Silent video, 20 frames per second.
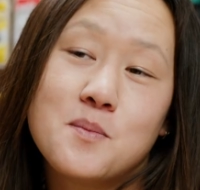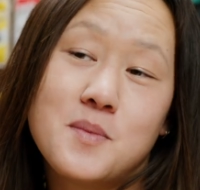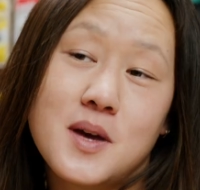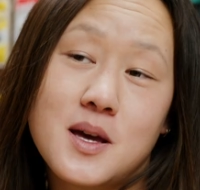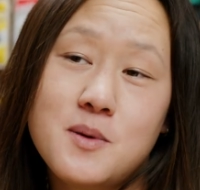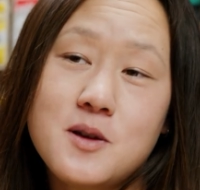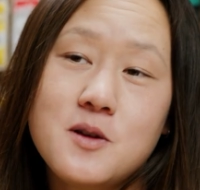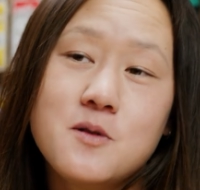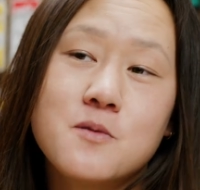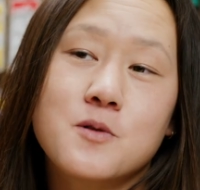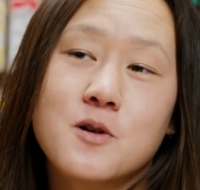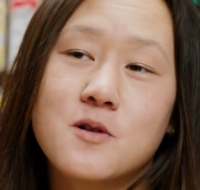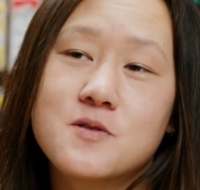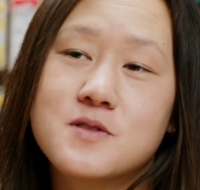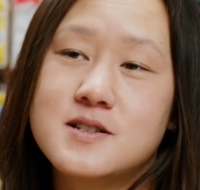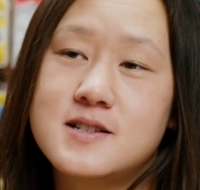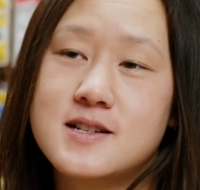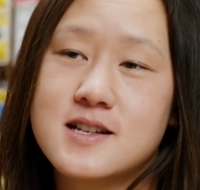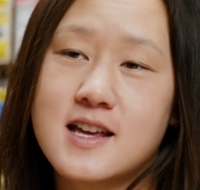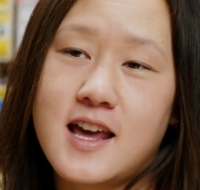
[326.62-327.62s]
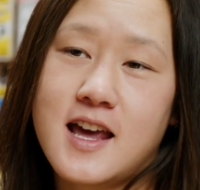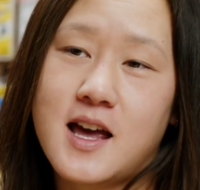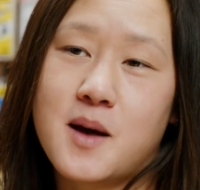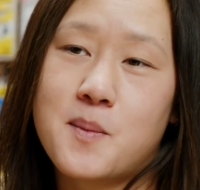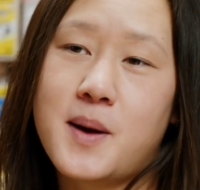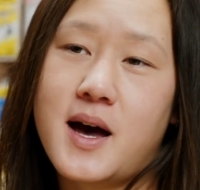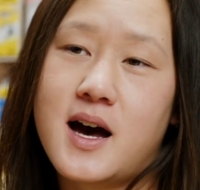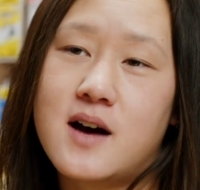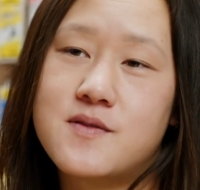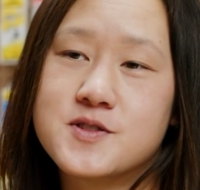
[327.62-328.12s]
Maybe you rolled into
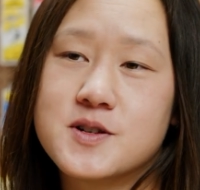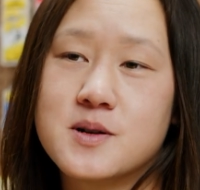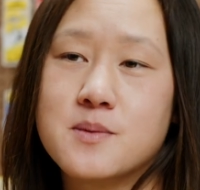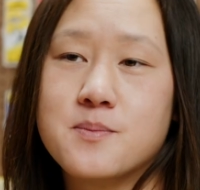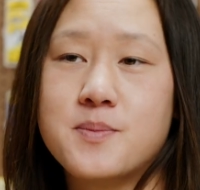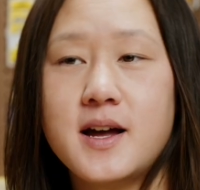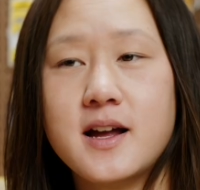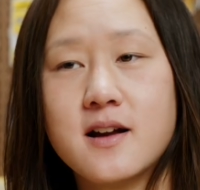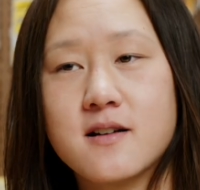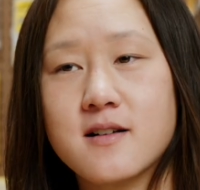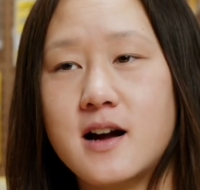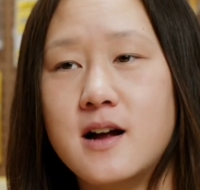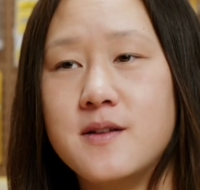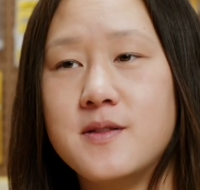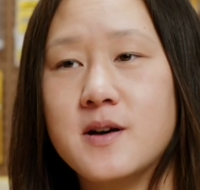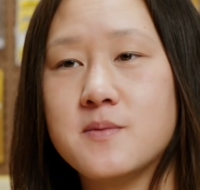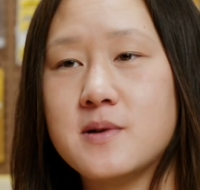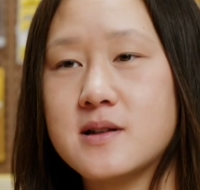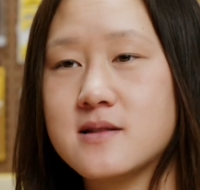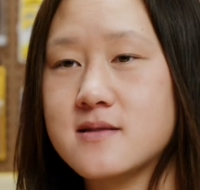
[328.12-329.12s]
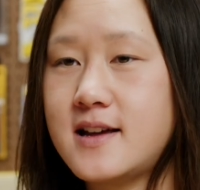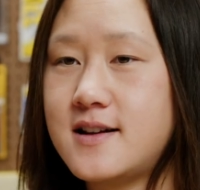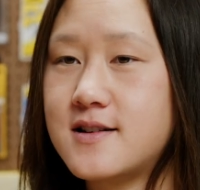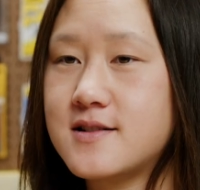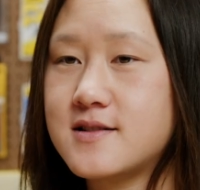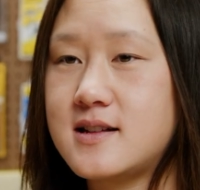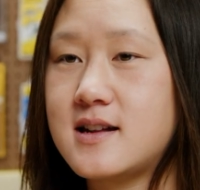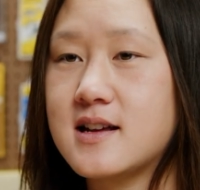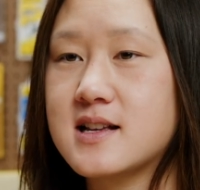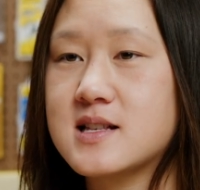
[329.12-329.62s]
camp after a bike ride that went
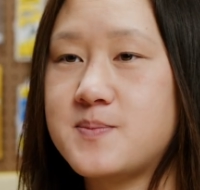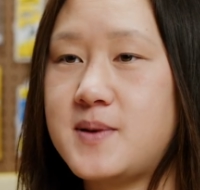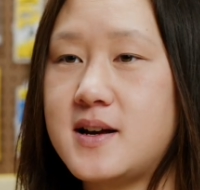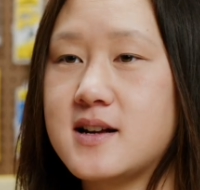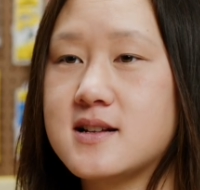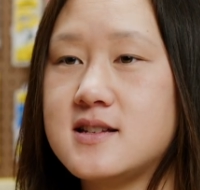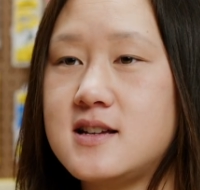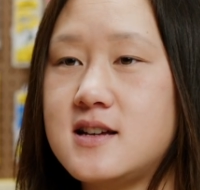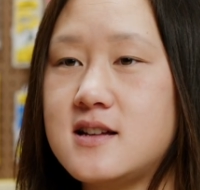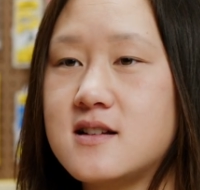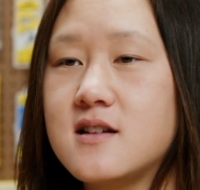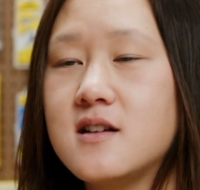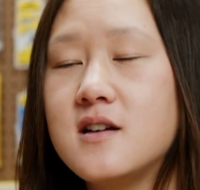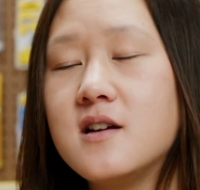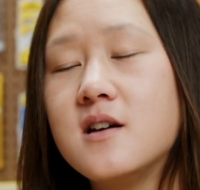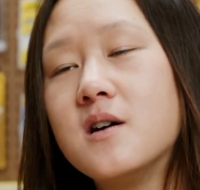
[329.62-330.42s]
later than expected,